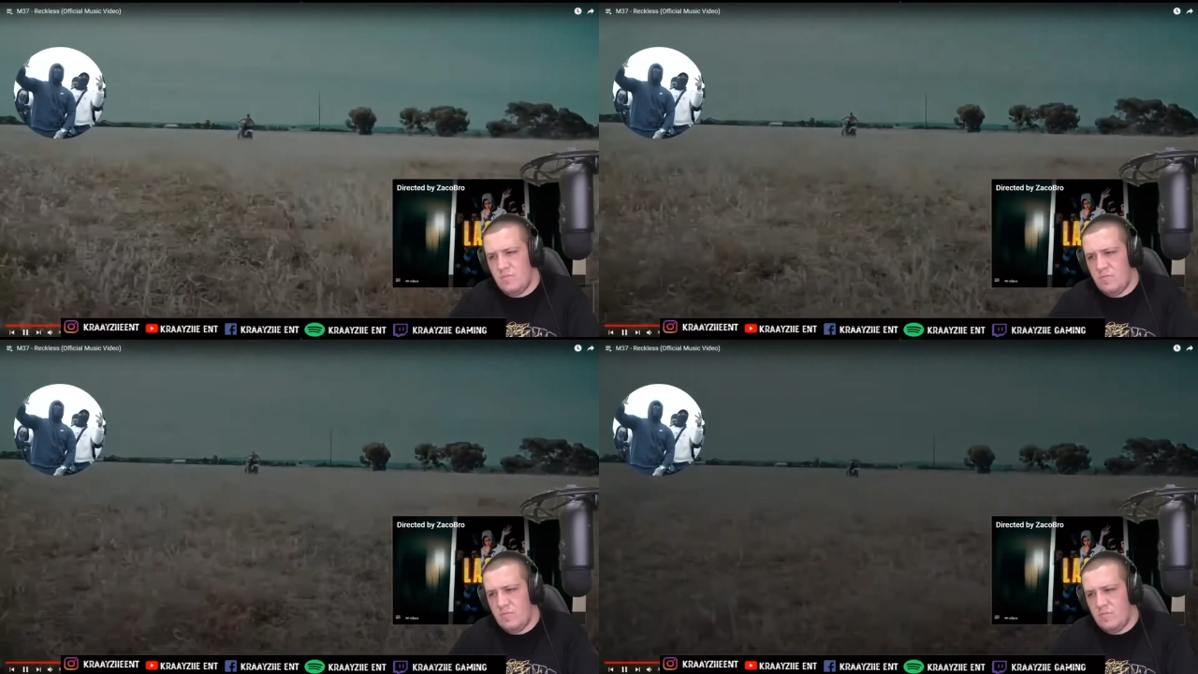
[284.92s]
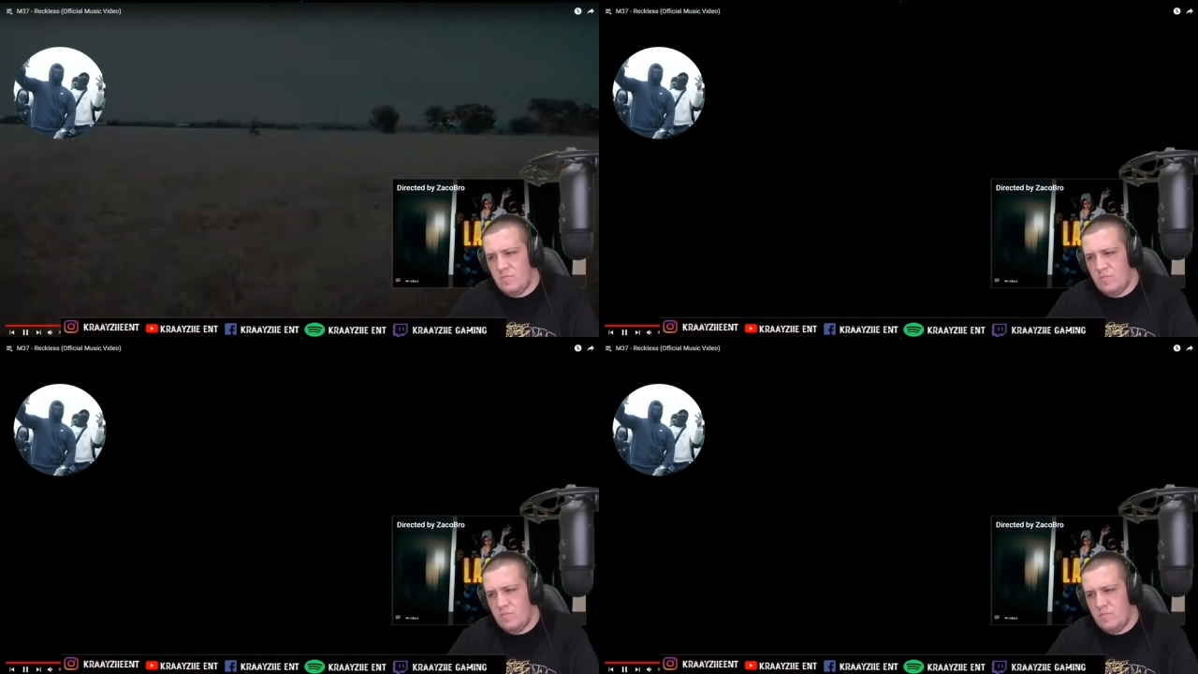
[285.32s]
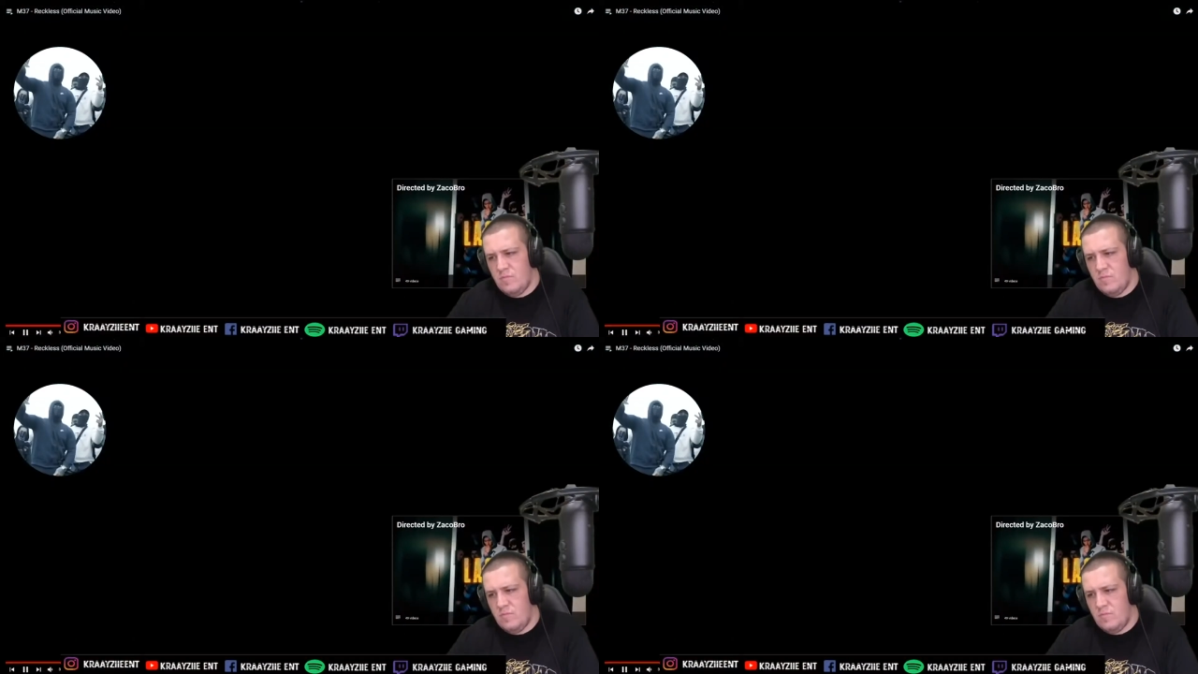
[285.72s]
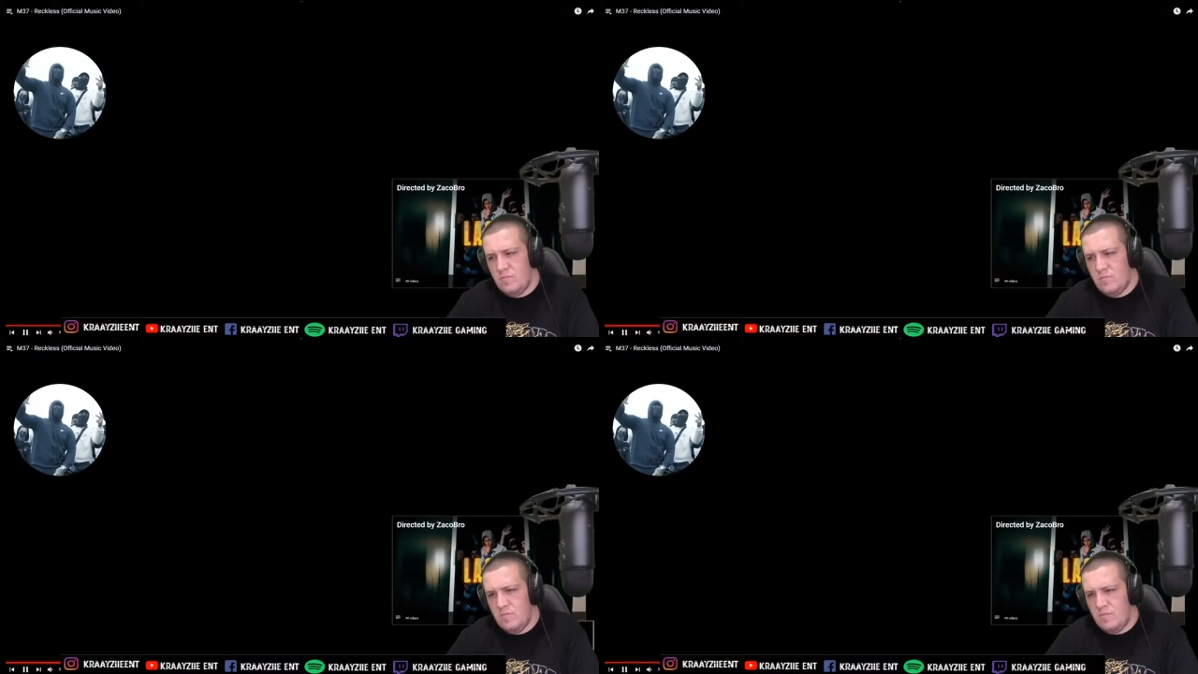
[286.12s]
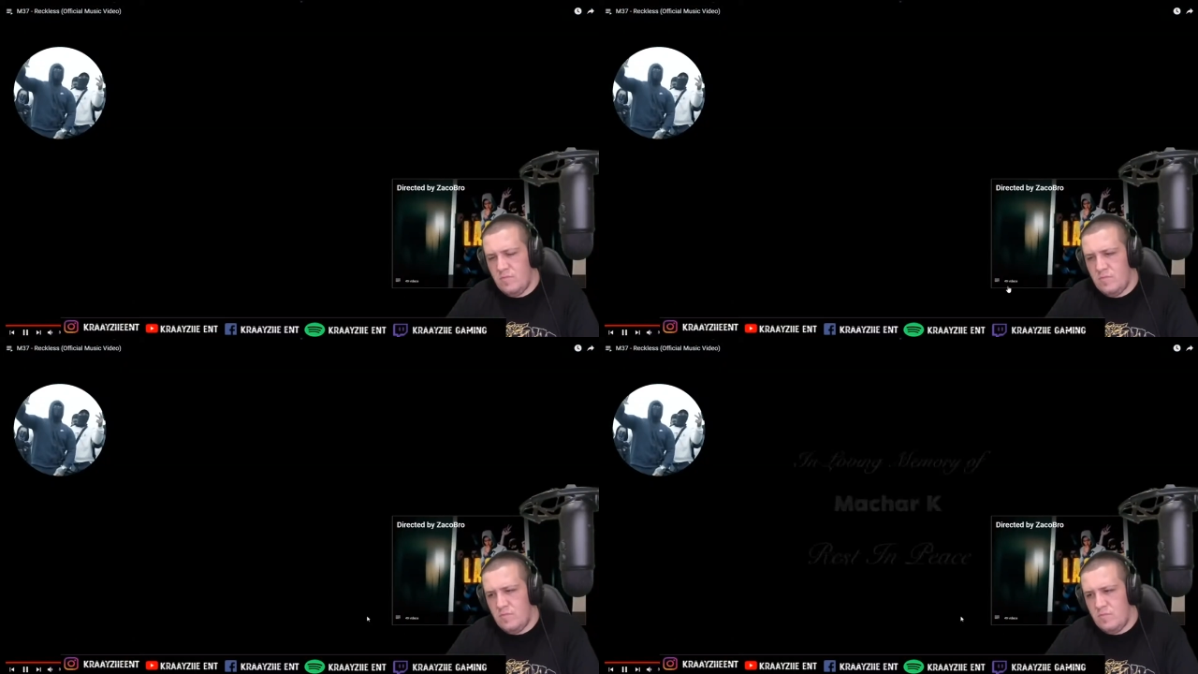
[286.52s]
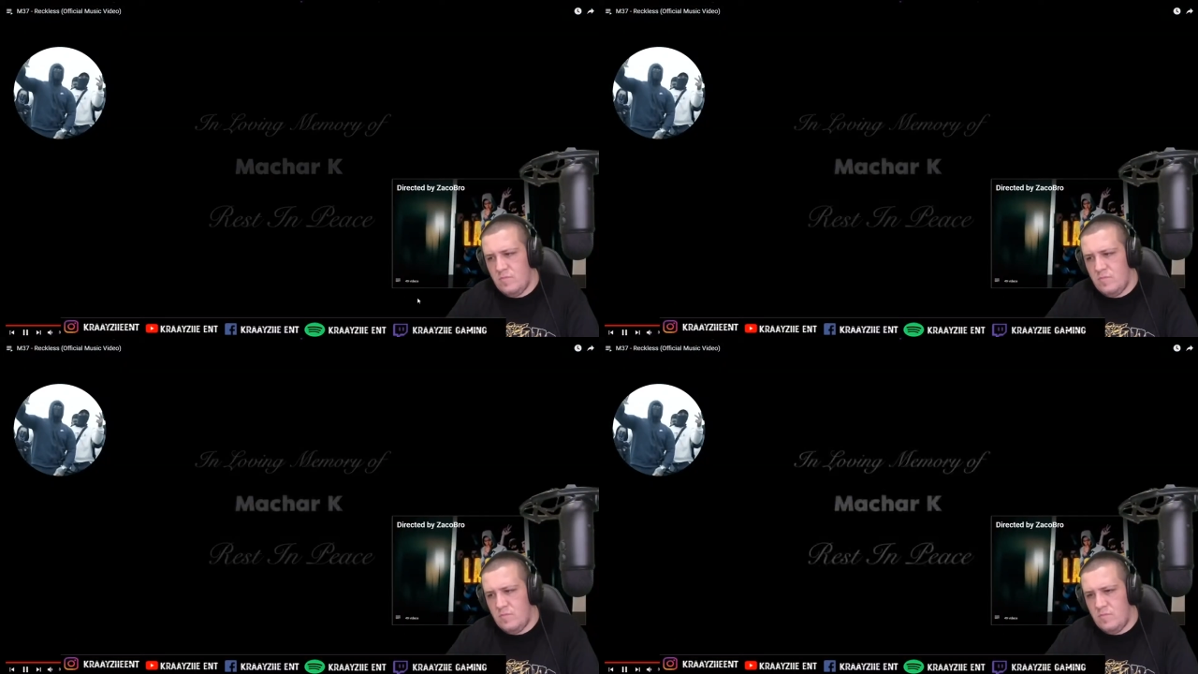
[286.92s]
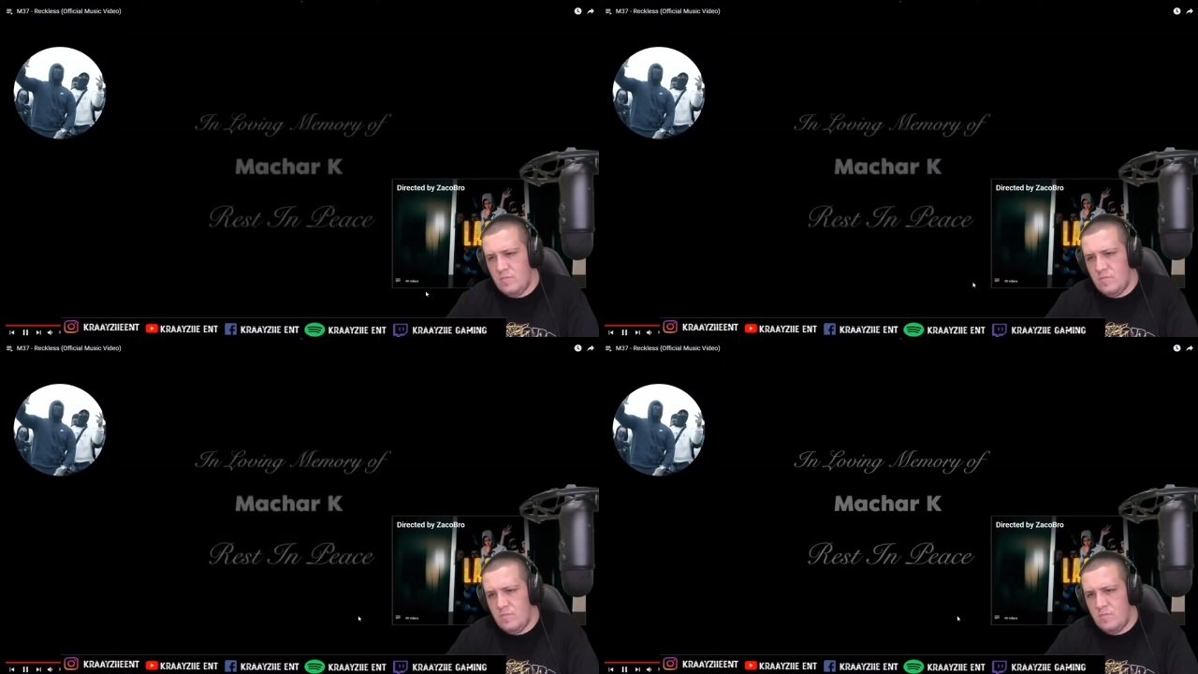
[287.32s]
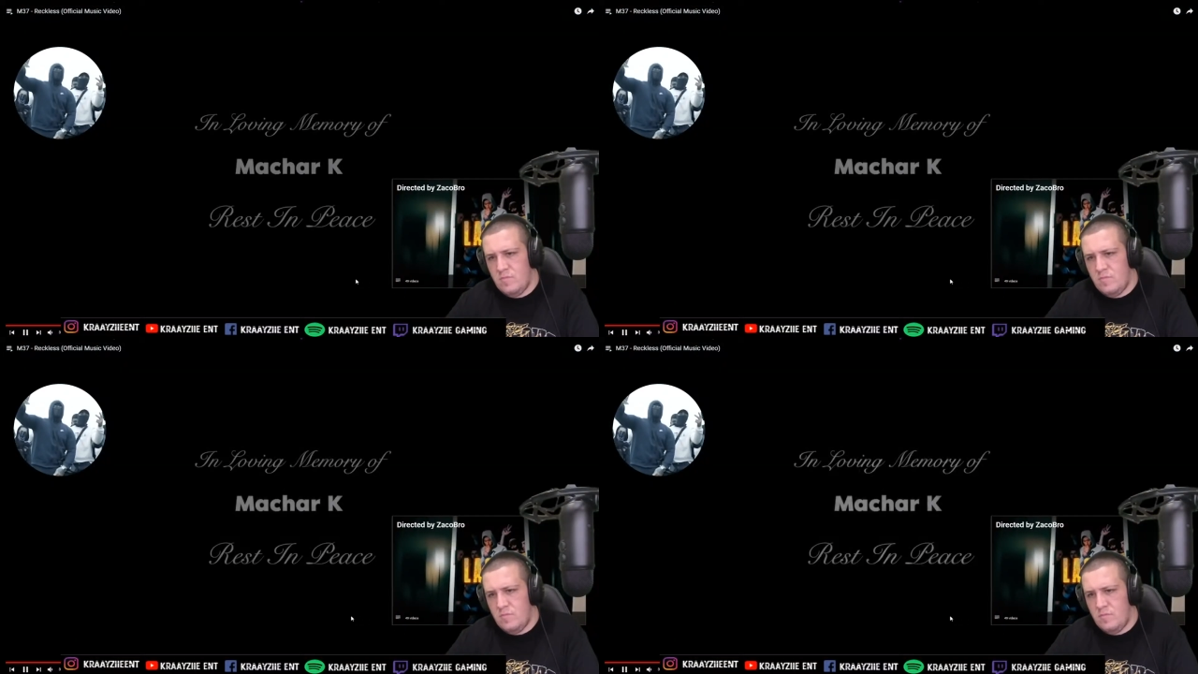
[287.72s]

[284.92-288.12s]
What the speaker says: No one is speaking in this clip.